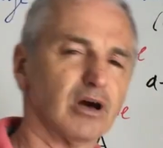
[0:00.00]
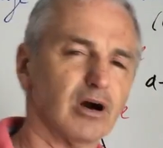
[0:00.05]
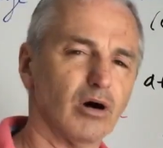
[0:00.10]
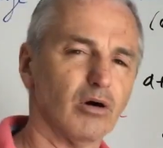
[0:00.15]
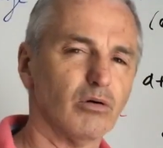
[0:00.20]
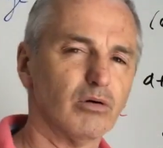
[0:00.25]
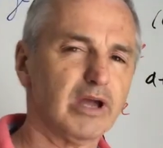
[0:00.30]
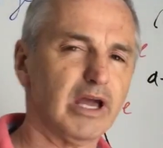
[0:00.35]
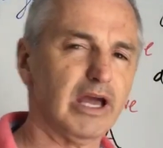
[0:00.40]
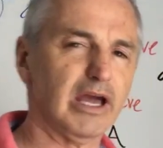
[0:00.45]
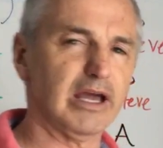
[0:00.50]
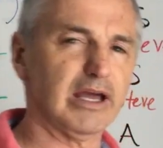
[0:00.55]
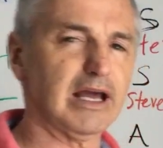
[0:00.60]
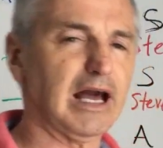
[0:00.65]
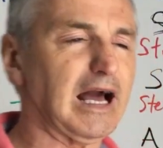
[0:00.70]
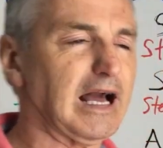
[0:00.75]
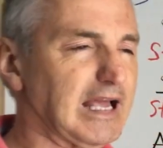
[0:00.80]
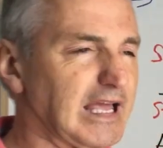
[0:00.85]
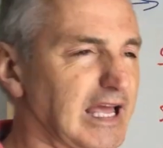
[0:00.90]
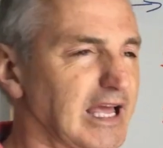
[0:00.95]
Okay,
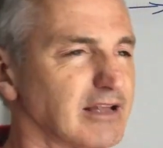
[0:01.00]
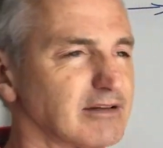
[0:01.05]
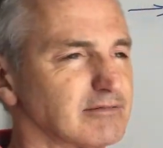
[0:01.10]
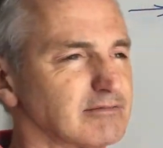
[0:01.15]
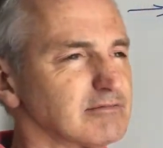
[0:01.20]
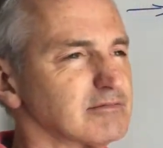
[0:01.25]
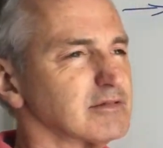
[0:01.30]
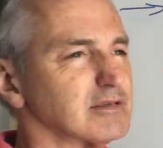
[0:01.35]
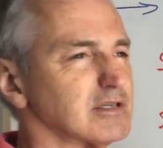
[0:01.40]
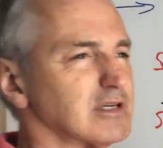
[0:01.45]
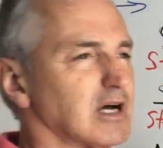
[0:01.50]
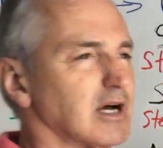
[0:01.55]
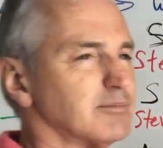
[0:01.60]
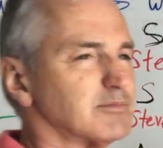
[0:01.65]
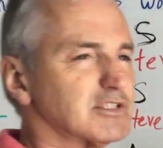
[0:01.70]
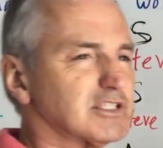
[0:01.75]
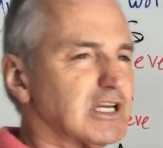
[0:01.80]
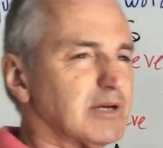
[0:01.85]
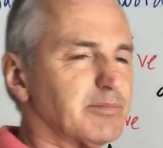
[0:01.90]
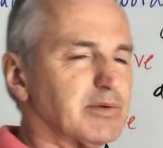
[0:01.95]
again, I'm
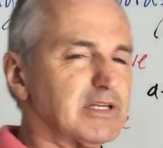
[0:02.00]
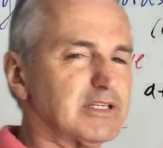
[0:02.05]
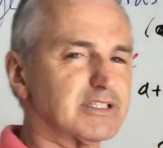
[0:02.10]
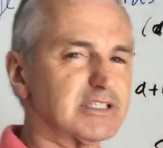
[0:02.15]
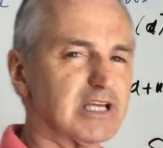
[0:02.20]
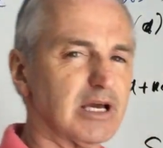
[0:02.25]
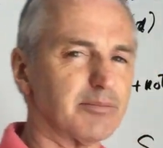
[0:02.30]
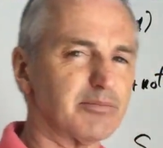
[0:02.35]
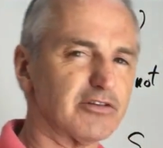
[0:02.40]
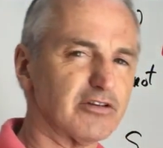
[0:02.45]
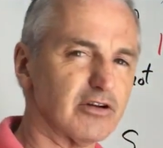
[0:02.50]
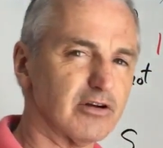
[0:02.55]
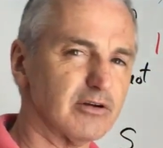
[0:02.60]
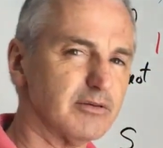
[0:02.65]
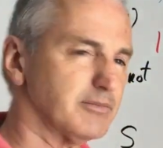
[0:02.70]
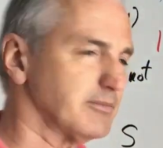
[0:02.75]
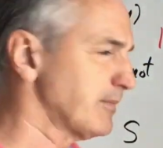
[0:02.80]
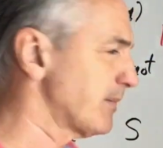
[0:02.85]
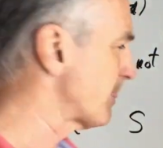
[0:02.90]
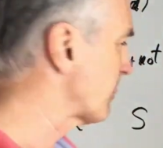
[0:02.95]
skipping steps here.